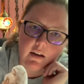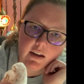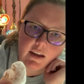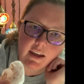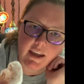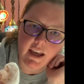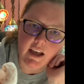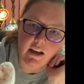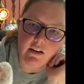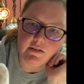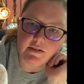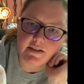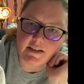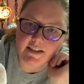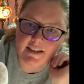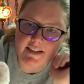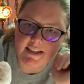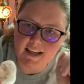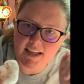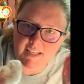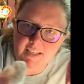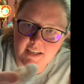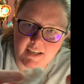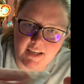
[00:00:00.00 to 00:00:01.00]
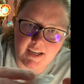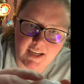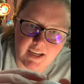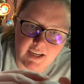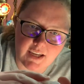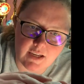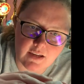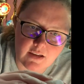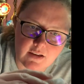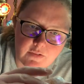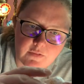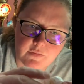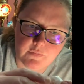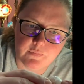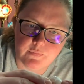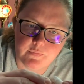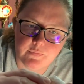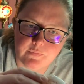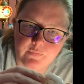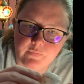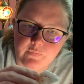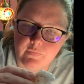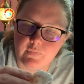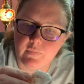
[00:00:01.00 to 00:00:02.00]
Chalcedony
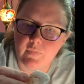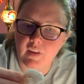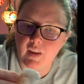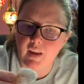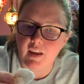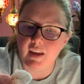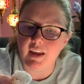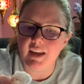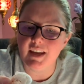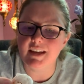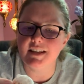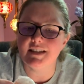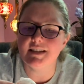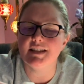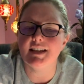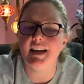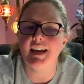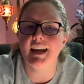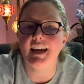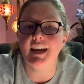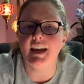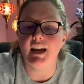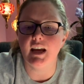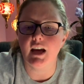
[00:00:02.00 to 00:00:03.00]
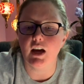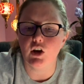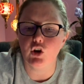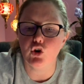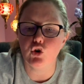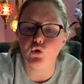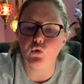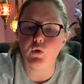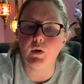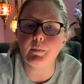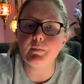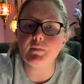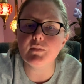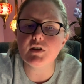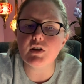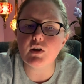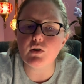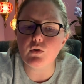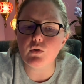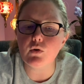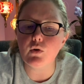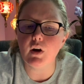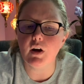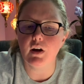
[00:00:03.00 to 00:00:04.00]
is a
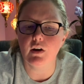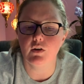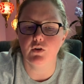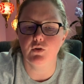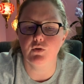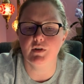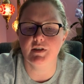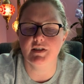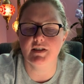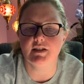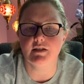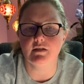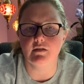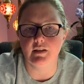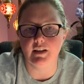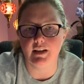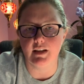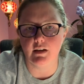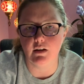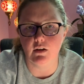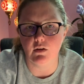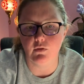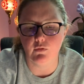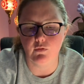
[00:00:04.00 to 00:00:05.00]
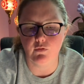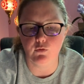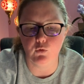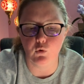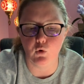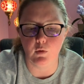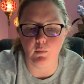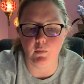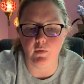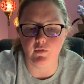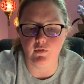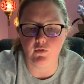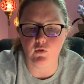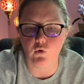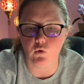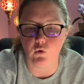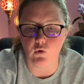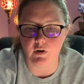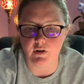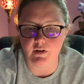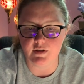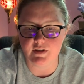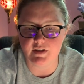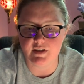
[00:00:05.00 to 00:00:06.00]
cryptocrystalline form of
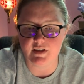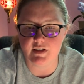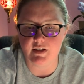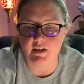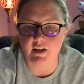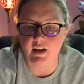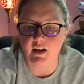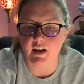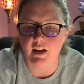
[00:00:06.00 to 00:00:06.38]
quartz.